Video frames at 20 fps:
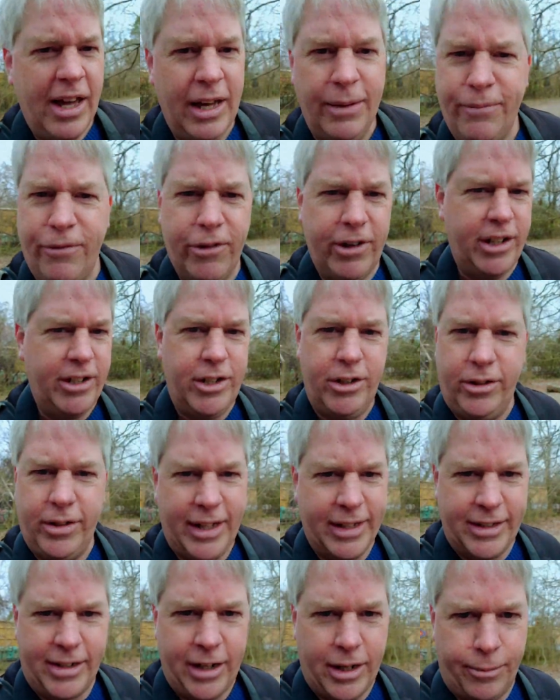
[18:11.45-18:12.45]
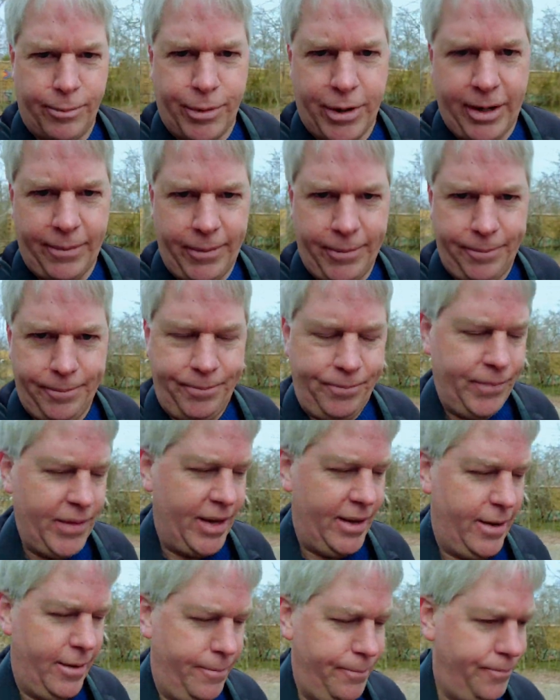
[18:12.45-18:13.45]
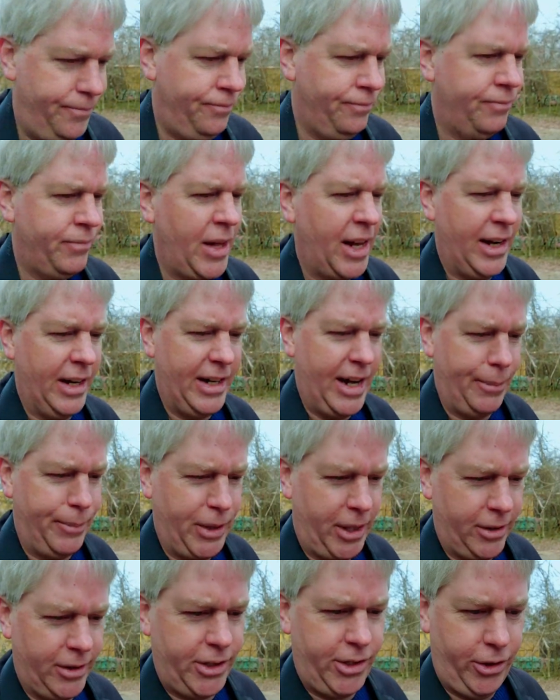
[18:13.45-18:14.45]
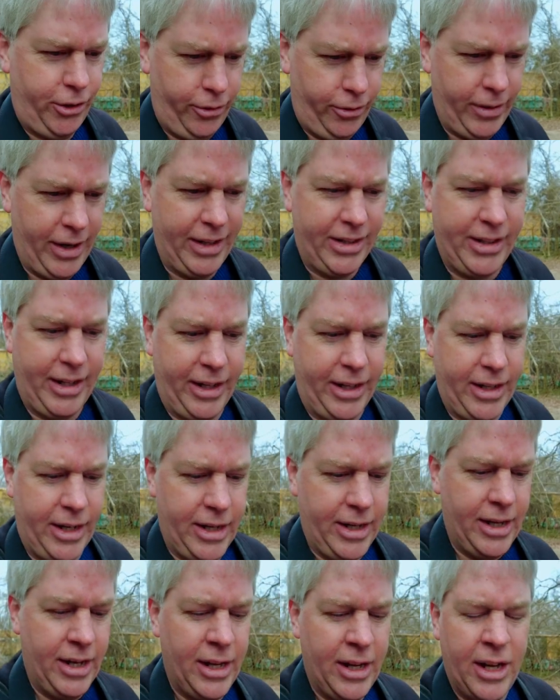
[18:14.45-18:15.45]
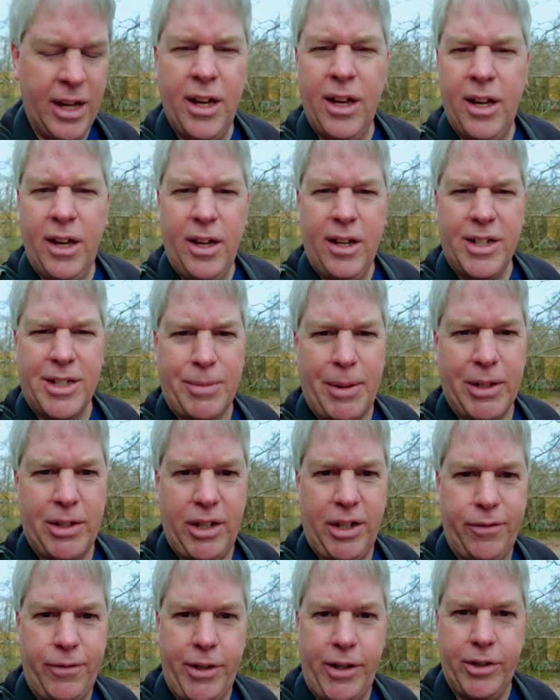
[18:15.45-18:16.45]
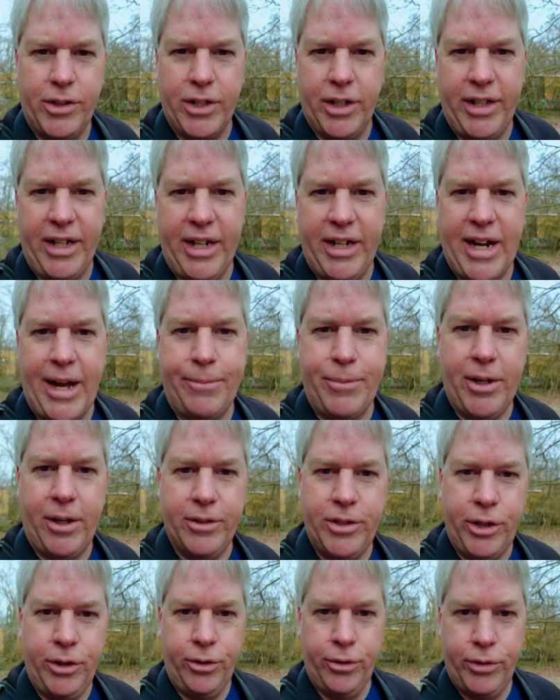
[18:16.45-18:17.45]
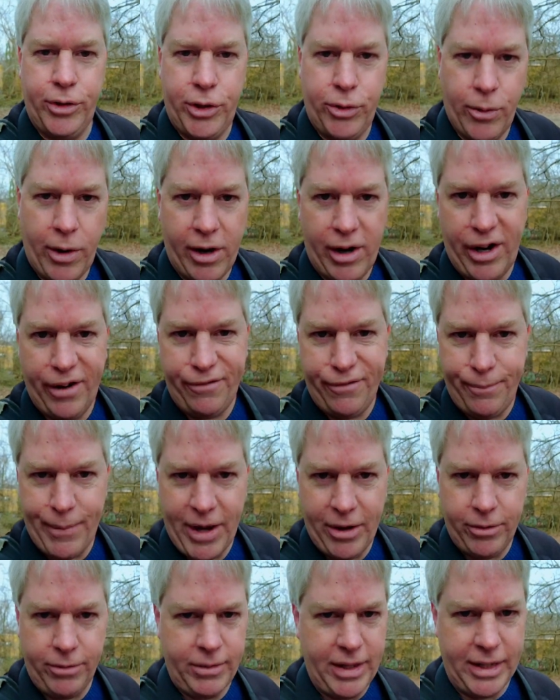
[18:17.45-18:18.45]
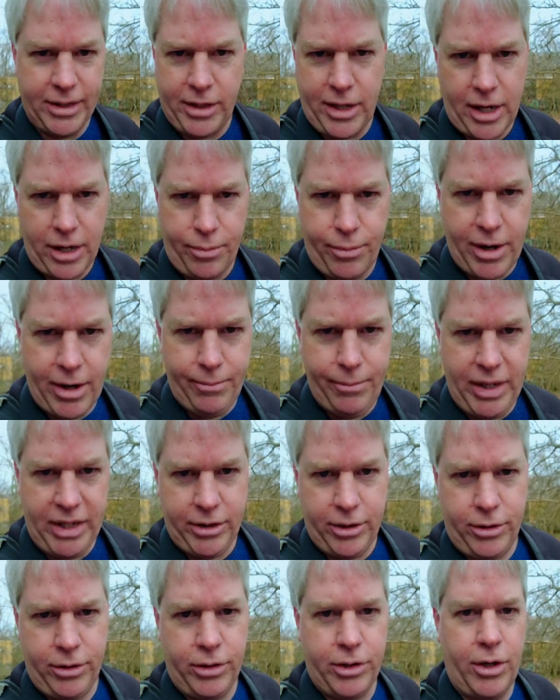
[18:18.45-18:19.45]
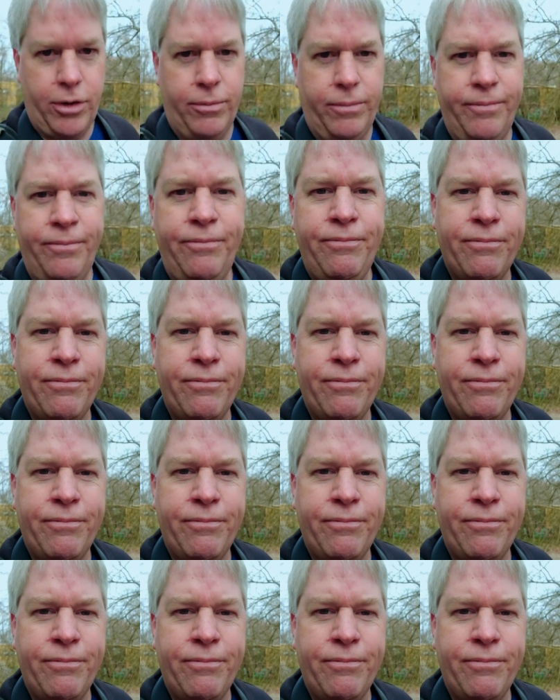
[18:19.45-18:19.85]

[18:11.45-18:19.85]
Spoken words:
M42, that's not a problem. An Adaptol 2, I think, especially if you're using the Adaptol 2 2RF mount, that's not a problem either. So